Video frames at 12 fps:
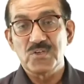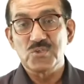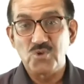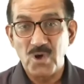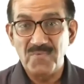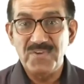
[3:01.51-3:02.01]
in
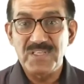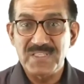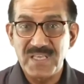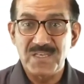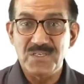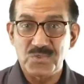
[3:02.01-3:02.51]

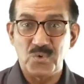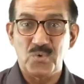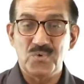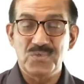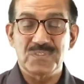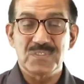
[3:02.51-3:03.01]
resolving their
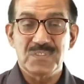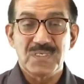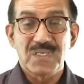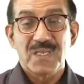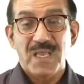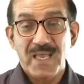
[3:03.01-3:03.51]
issues,
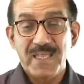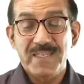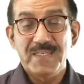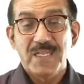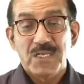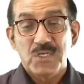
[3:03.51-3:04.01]

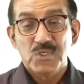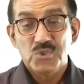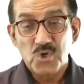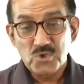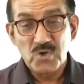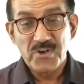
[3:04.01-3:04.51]
and
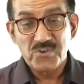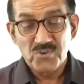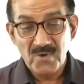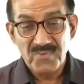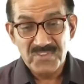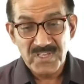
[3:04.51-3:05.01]
not only
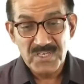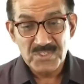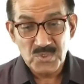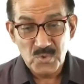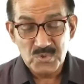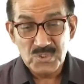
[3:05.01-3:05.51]
resolving their
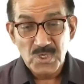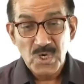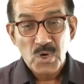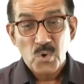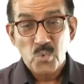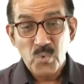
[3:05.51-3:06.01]
issues,
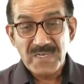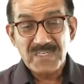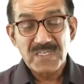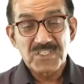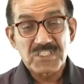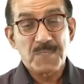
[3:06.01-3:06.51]

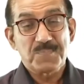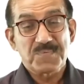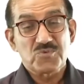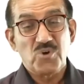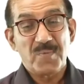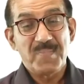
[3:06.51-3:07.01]
what
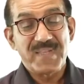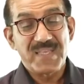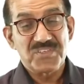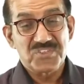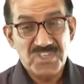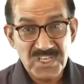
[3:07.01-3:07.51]
steps government
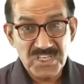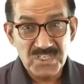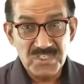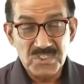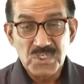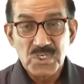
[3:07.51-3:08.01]
has
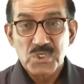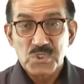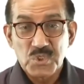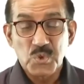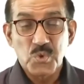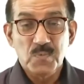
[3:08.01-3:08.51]
taken
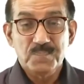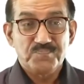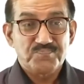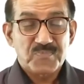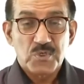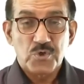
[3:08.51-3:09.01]
to
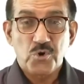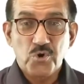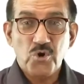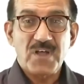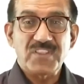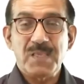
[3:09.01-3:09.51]

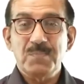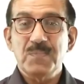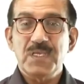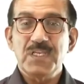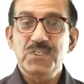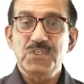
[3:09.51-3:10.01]
draw
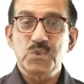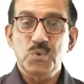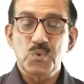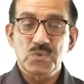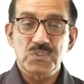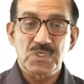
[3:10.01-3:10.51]
them
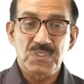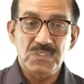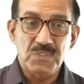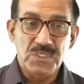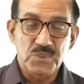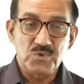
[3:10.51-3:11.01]
into
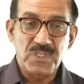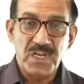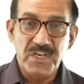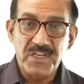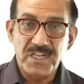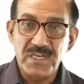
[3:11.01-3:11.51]
the